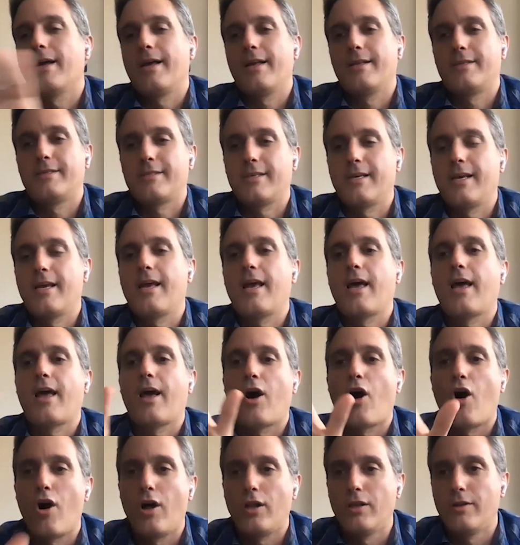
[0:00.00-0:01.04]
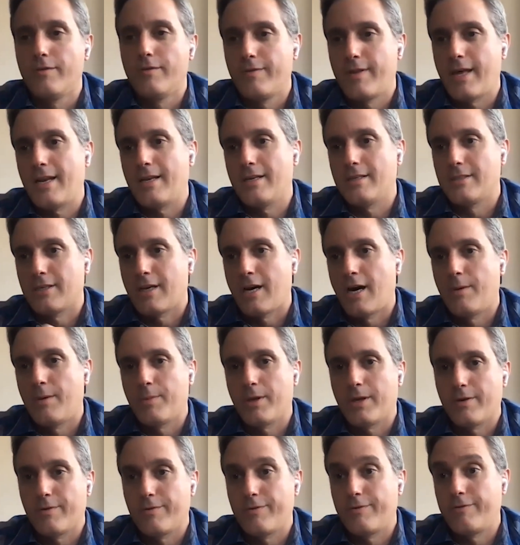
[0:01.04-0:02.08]
it's all of that is
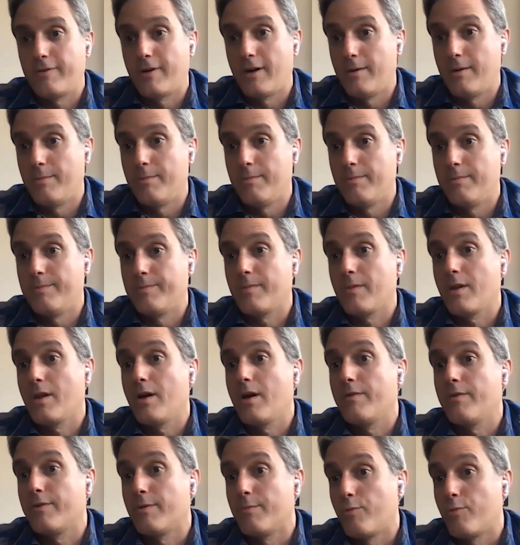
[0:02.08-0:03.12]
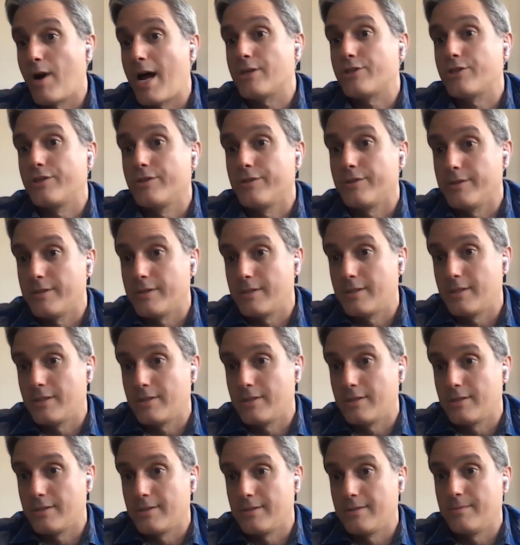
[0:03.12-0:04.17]
coming from rational
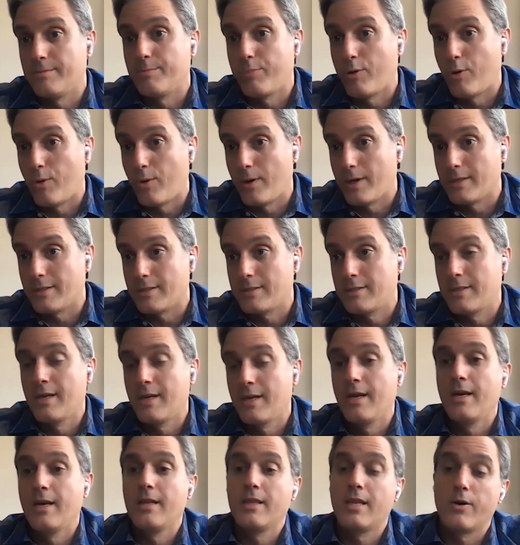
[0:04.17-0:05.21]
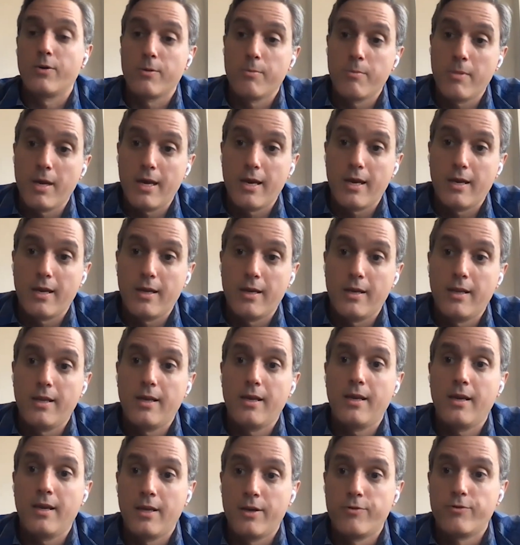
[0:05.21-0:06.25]
decision points that we made
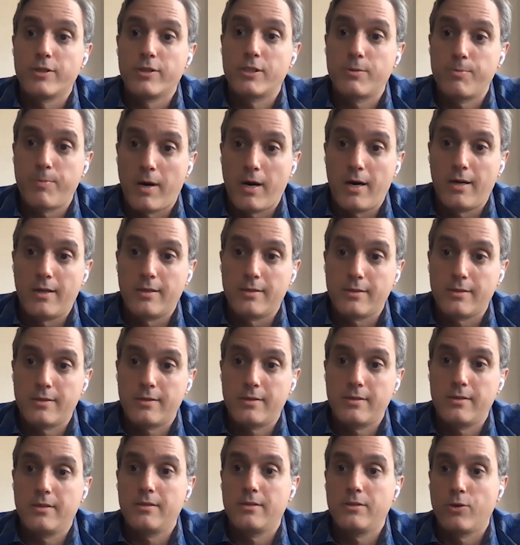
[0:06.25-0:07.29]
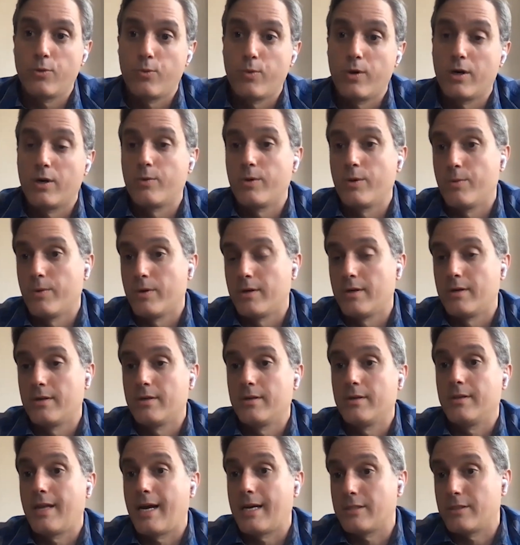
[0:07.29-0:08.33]
in response to where we
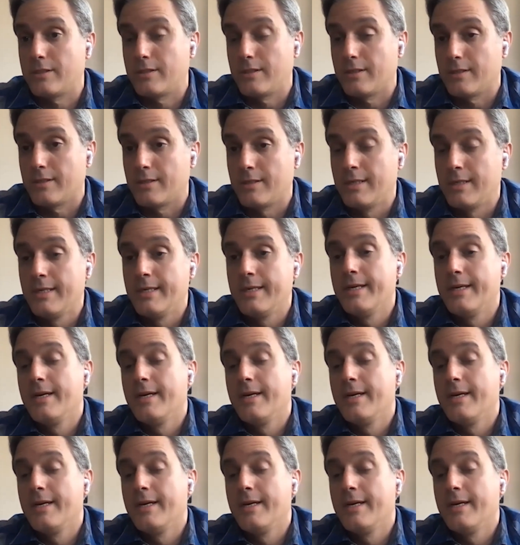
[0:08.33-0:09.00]
were last year.